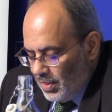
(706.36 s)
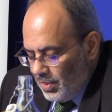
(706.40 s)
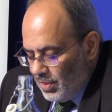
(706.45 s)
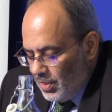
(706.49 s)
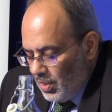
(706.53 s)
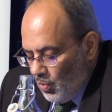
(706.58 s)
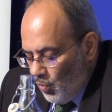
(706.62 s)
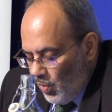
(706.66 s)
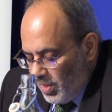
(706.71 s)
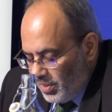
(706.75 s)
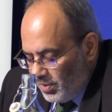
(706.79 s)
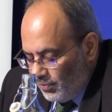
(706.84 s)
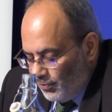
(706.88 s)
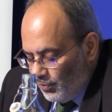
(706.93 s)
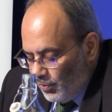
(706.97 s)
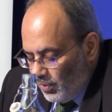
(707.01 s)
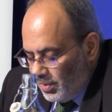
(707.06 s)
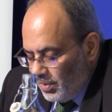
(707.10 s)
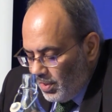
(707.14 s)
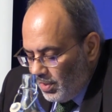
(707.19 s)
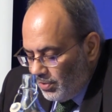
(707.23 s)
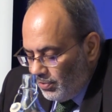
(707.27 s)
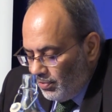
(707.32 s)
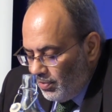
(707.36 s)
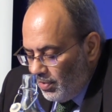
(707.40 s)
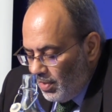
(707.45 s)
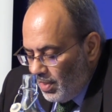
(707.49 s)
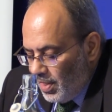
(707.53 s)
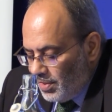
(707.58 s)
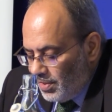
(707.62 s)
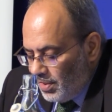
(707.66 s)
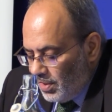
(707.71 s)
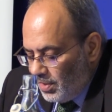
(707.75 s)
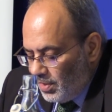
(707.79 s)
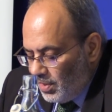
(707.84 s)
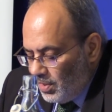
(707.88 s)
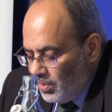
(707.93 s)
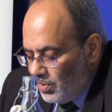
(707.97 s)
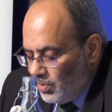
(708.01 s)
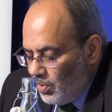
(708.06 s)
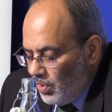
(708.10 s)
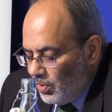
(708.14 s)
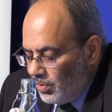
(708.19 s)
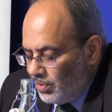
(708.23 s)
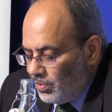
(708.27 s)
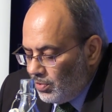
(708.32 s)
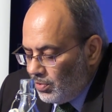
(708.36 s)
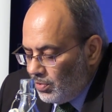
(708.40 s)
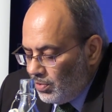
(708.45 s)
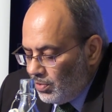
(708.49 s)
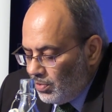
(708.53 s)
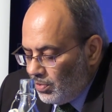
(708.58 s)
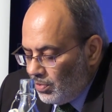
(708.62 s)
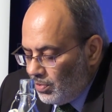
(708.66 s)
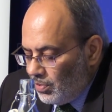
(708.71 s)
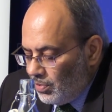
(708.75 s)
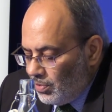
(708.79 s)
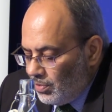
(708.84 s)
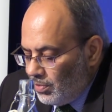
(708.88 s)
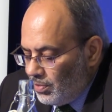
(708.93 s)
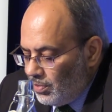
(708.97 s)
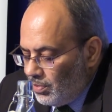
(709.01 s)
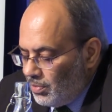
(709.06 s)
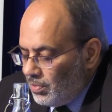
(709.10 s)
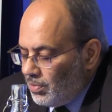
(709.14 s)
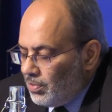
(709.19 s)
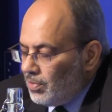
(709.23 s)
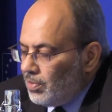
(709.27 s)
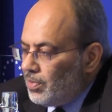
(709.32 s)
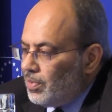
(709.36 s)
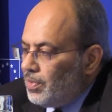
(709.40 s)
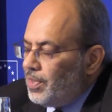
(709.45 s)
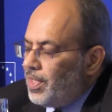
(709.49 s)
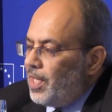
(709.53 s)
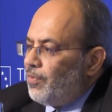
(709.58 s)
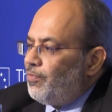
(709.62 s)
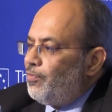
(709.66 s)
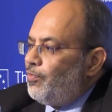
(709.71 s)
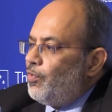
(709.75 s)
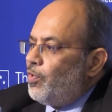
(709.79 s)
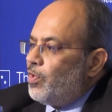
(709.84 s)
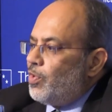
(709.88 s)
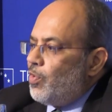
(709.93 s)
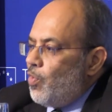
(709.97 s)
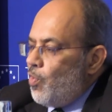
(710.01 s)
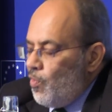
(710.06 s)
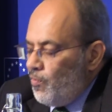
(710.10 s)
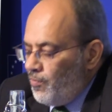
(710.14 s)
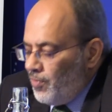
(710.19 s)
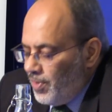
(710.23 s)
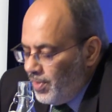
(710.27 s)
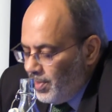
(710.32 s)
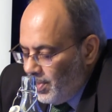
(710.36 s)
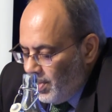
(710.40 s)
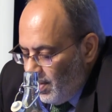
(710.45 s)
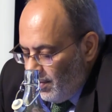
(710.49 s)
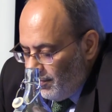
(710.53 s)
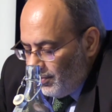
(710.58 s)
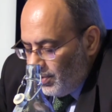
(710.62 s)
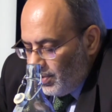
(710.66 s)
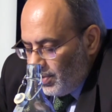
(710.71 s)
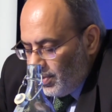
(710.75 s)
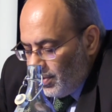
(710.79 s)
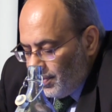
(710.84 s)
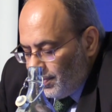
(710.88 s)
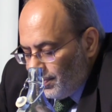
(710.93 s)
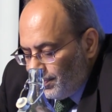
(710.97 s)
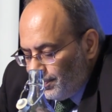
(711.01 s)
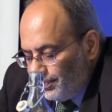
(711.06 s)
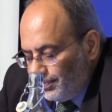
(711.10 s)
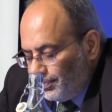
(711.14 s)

The quest for industrialization is not, therefore, over in Africa.